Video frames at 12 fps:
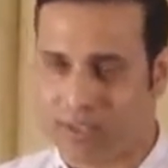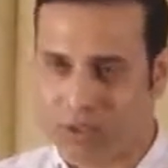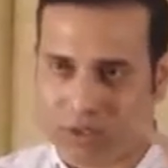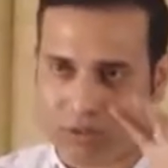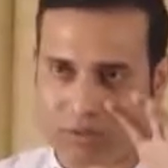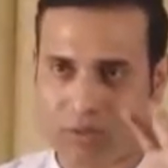So
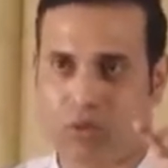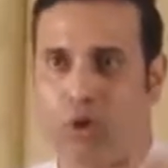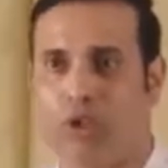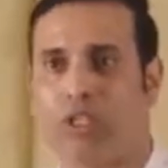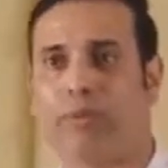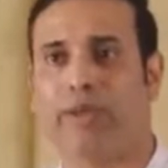to
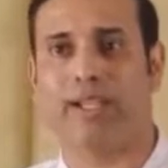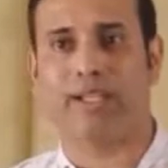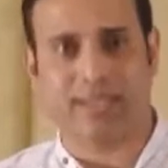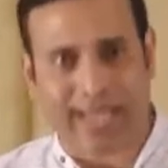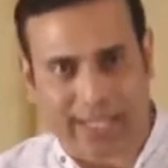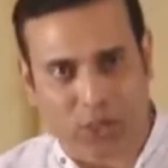all the
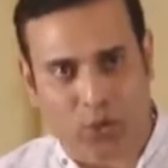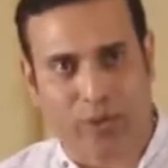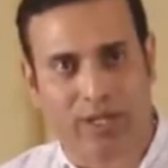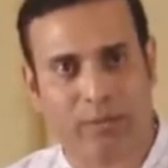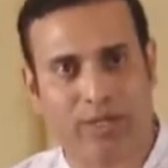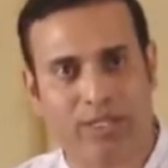parents, thank you
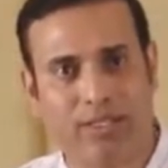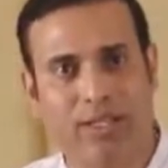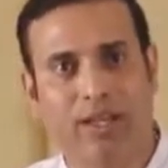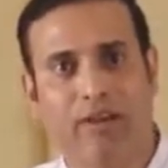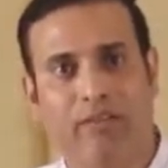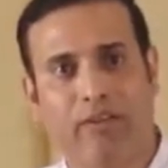very much
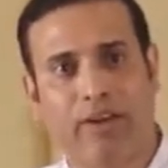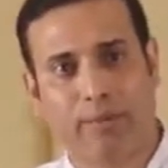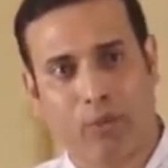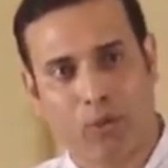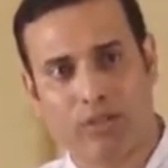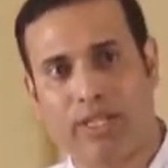for
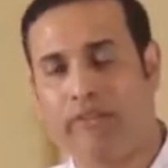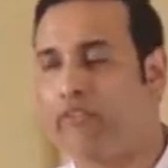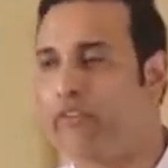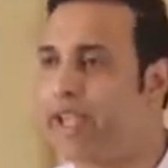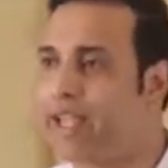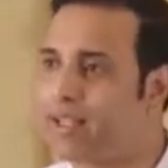reposing
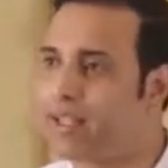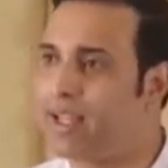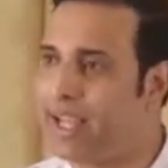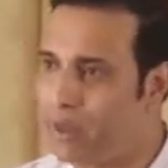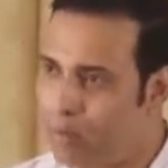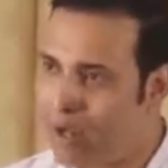faith
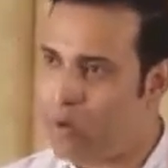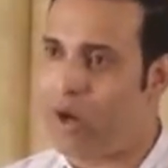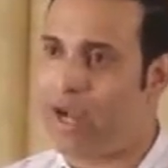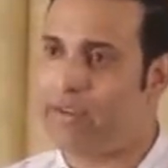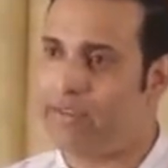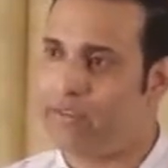in my
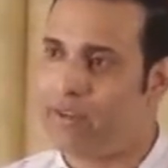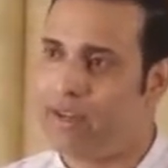wife.